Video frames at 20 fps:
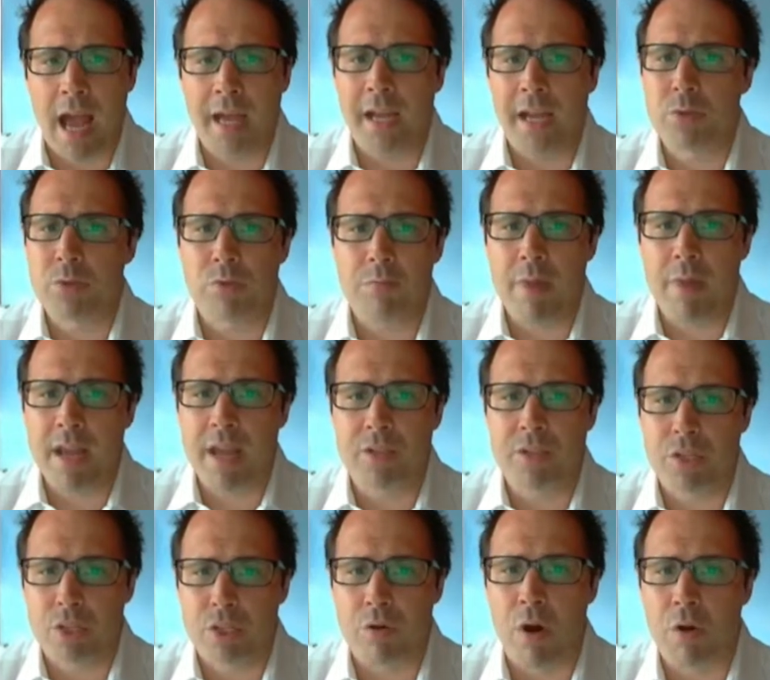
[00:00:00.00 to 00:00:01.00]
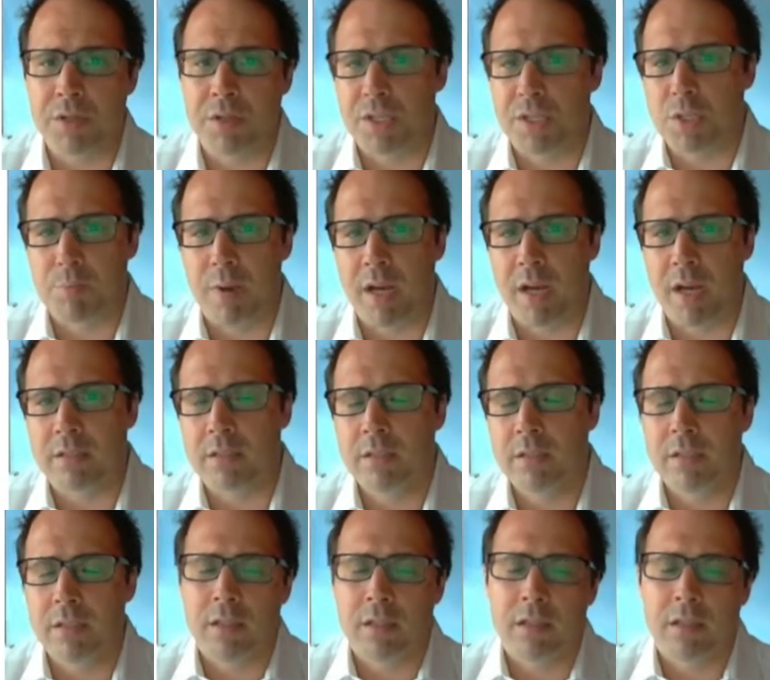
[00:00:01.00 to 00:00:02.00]
has remained strong despite
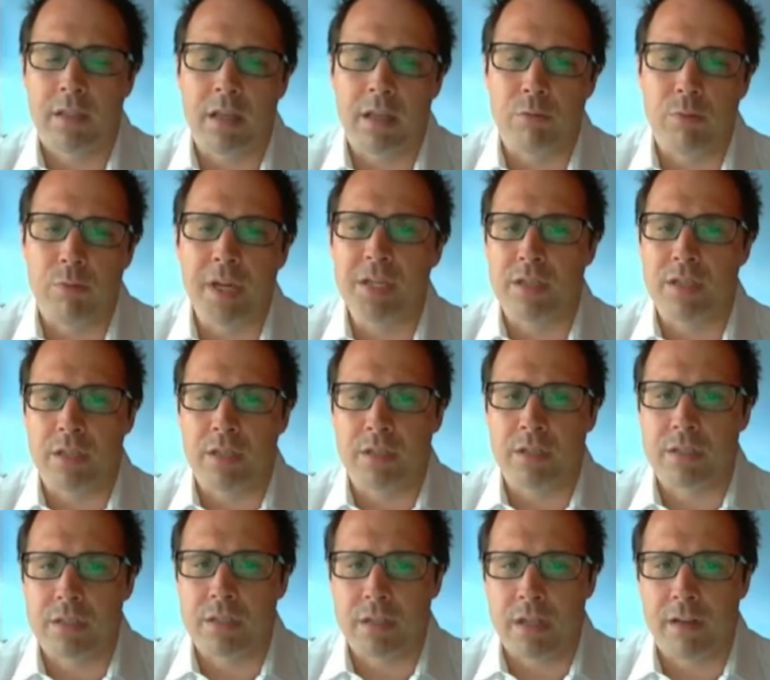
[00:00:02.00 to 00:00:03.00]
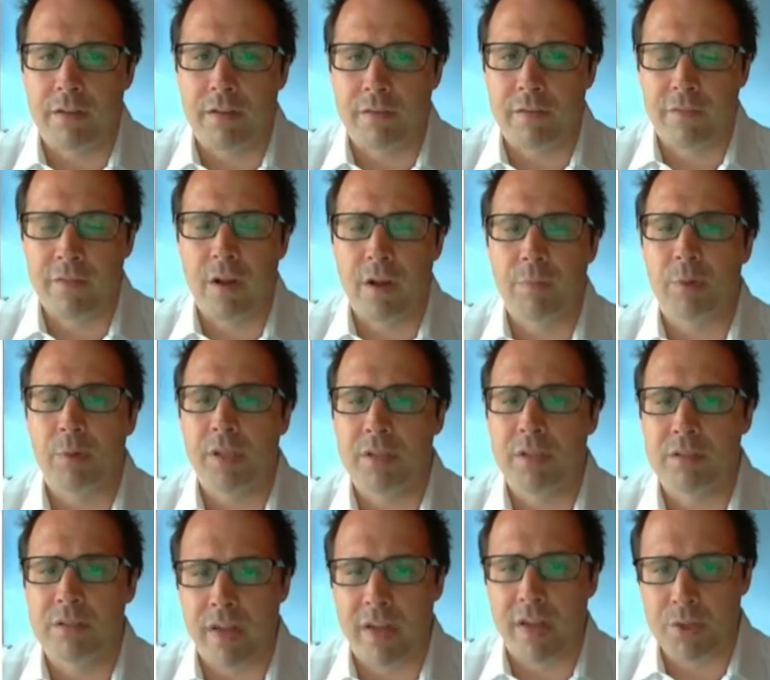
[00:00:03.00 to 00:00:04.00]
the recent verbal
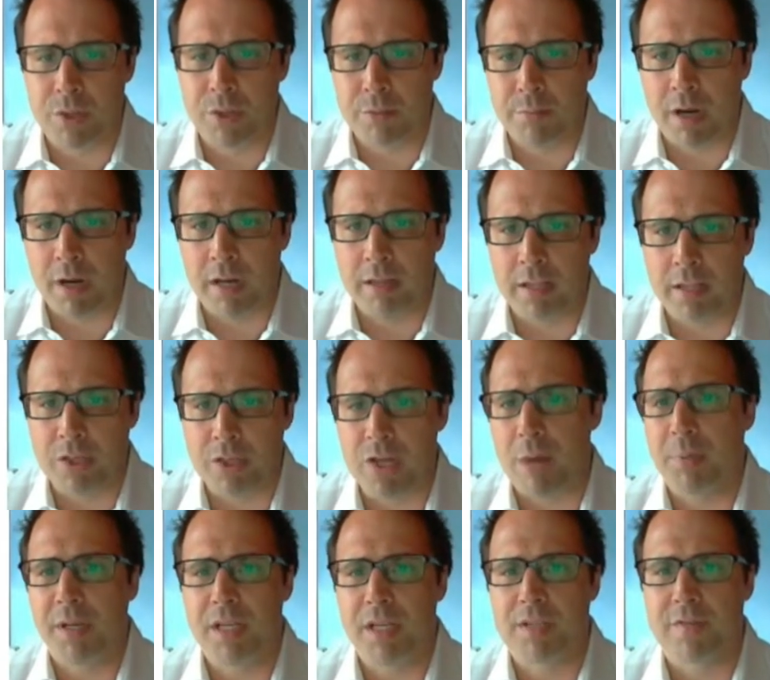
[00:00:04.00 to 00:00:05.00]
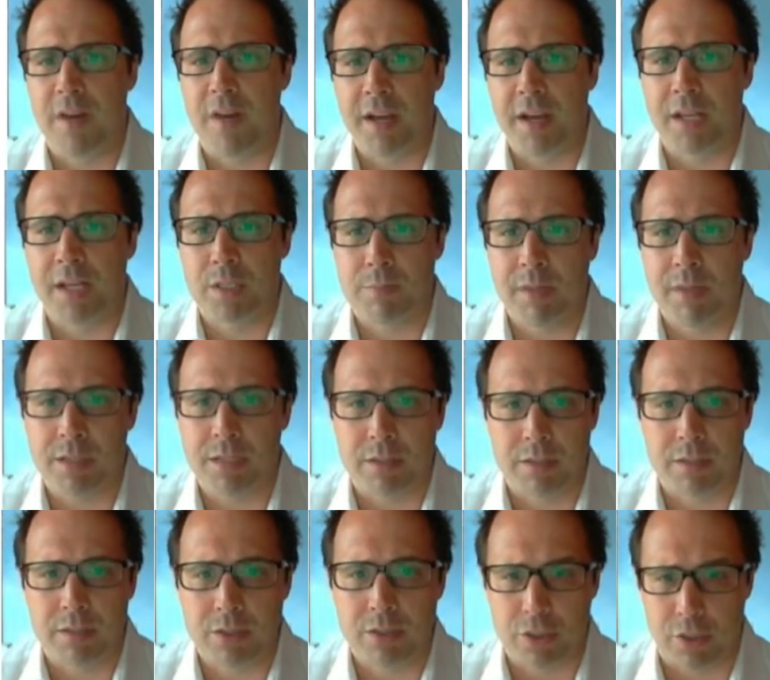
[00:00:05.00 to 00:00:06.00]
intervention by the Japanese finance
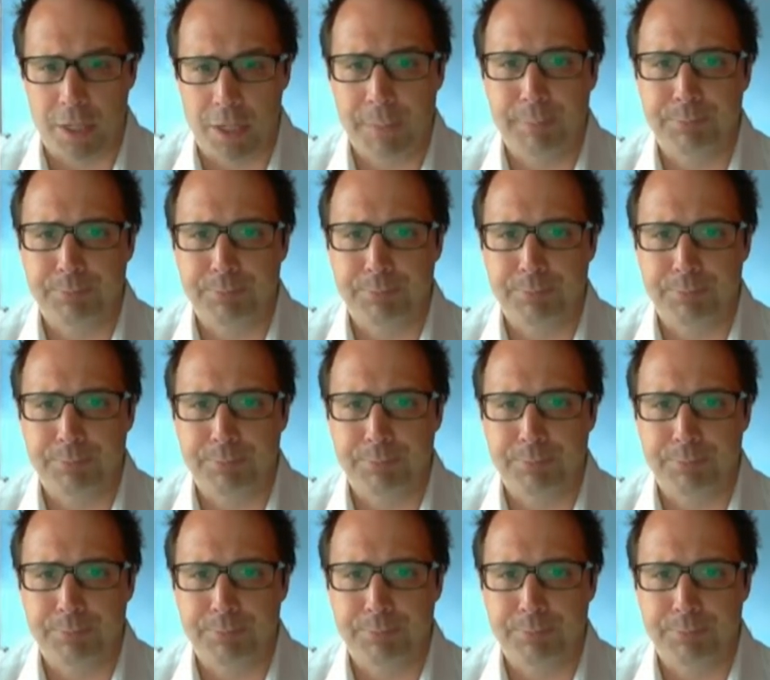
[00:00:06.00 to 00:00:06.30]
ministry.